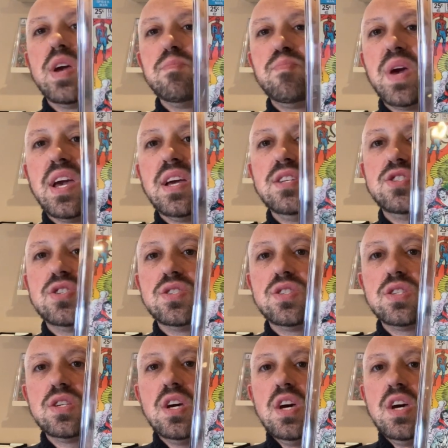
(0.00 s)

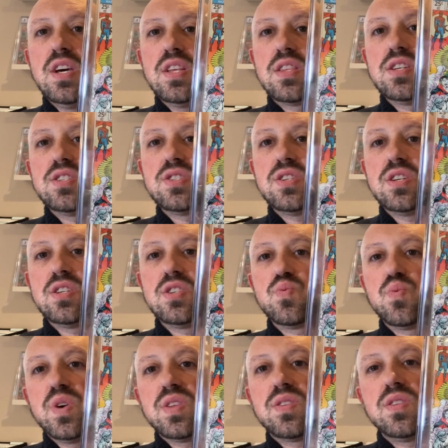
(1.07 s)
pages. This is
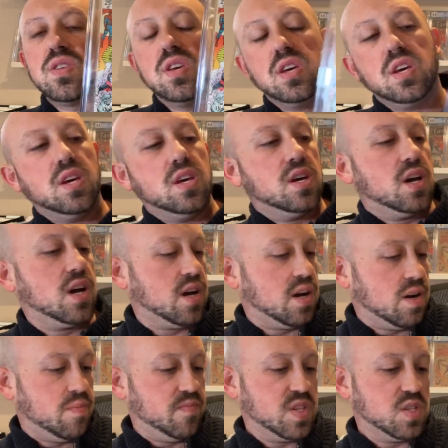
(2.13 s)
with
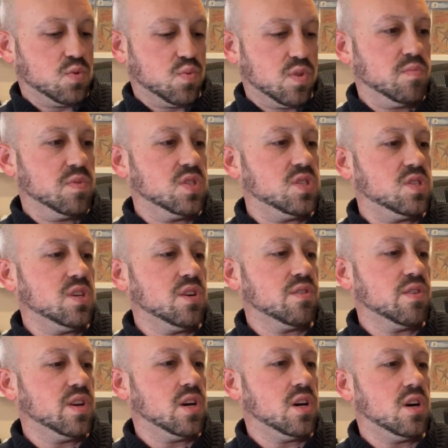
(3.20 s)

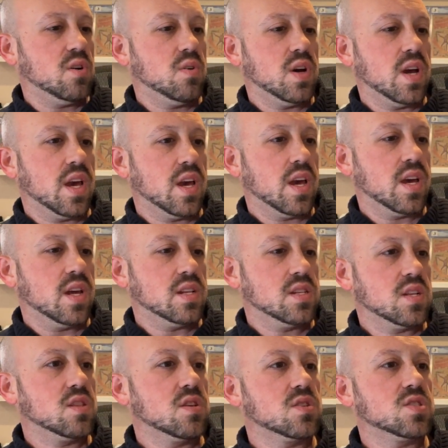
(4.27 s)
Mysterio, and
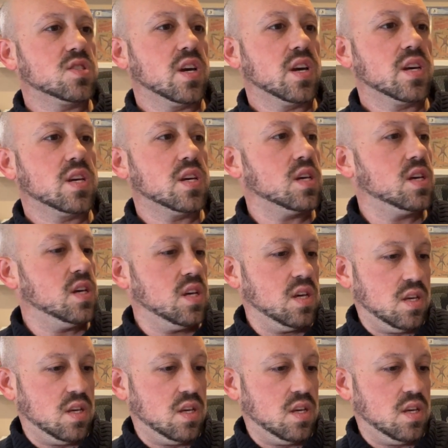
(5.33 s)
it looks like